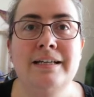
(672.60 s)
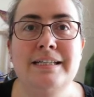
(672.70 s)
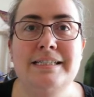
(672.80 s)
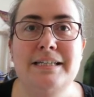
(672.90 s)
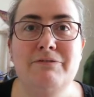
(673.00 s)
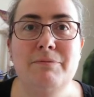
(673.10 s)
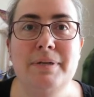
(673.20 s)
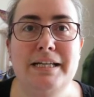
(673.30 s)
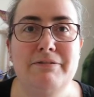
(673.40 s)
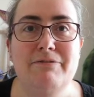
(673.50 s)
see
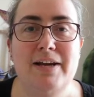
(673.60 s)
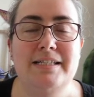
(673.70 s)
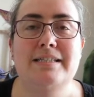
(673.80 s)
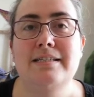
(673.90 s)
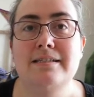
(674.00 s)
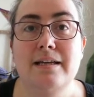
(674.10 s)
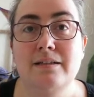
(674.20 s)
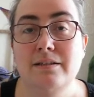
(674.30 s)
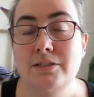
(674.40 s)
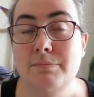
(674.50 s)
familiar faces,
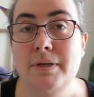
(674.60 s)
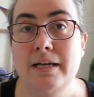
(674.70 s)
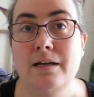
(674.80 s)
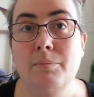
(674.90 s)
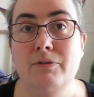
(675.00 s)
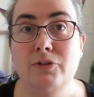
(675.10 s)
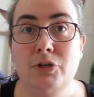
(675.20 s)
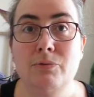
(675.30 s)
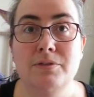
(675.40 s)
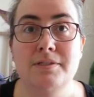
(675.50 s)
and to meet a couple of
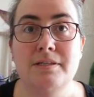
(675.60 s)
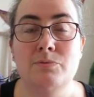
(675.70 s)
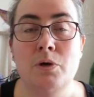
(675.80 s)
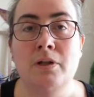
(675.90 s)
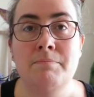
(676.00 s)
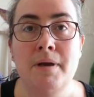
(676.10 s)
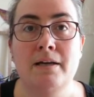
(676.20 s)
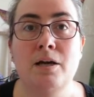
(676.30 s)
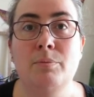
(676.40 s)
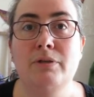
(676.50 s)
new ones as well. I met a
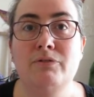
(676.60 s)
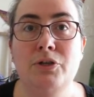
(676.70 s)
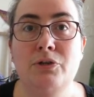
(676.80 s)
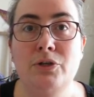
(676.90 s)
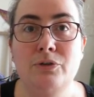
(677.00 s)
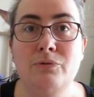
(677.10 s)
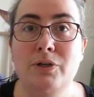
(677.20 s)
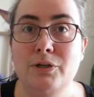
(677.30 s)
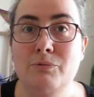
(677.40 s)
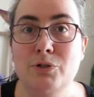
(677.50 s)
couple of you
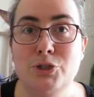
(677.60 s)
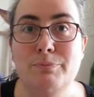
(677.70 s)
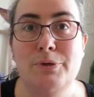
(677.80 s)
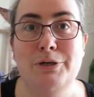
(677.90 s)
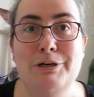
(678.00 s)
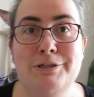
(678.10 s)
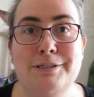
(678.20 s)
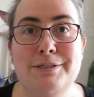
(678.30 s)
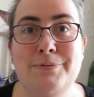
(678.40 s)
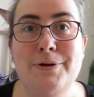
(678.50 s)
who watch the
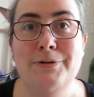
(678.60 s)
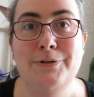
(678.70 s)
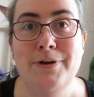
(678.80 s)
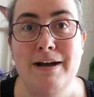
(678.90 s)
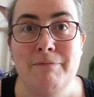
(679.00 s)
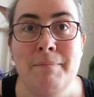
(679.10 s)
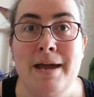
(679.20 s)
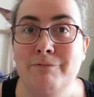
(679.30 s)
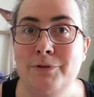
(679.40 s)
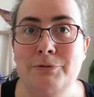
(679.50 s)
podcast as well, who I haven't
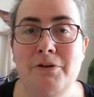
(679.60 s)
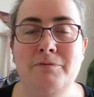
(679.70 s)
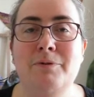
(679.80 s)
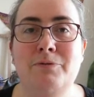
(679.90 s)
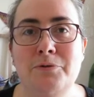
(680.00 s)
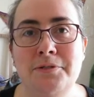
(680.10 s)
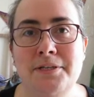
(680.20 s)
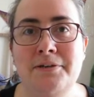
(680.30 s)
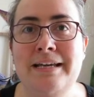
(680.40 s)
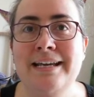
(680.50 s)
met in real life before,
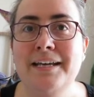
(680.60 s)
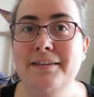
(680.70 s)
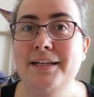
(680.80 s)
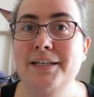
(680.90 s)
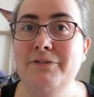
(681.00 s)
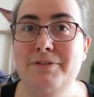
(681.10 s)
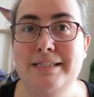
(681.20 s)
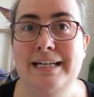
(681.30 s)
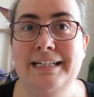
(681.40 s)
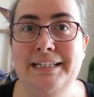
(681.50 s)
so thank you for
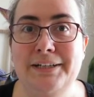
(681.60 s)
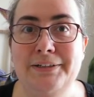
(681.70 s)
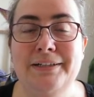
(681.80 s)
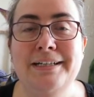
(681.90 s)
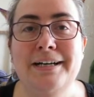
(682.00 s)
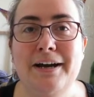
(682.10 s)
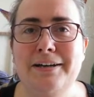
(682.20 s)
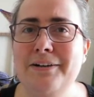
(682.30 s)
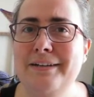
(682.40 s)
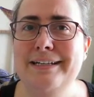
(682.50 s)
saying hello. I
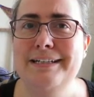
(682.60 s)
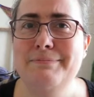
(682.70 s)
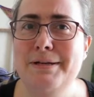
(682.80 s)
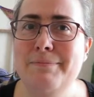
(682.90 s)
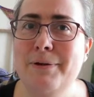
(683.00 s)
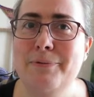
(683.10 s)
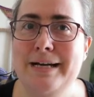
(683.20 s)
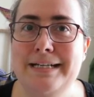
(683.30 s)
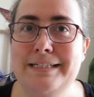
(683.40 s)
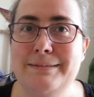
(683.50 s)
know it can be a bit
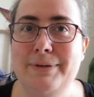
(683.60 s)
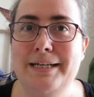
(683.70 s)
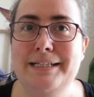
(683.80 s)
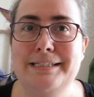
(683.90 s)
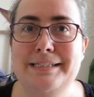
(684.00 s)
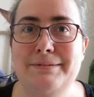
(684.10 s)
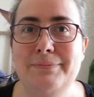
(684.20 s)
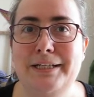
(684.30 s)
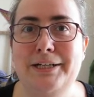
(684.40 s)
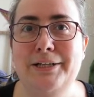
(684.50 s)
weird speaking to
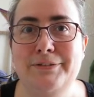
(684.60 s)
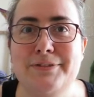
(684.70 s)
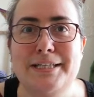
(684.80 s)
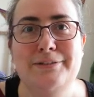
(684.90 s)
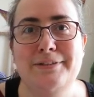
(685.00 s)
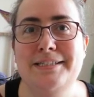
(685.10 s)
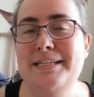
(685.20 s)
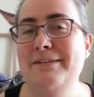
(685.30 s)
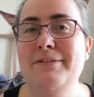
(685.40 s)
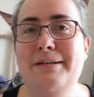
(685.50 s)
somebody who you've seen on the
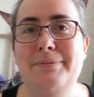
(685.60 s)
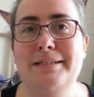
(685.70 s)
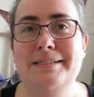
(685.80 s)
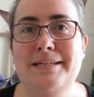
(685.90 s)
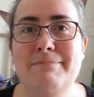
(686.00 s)
TV, but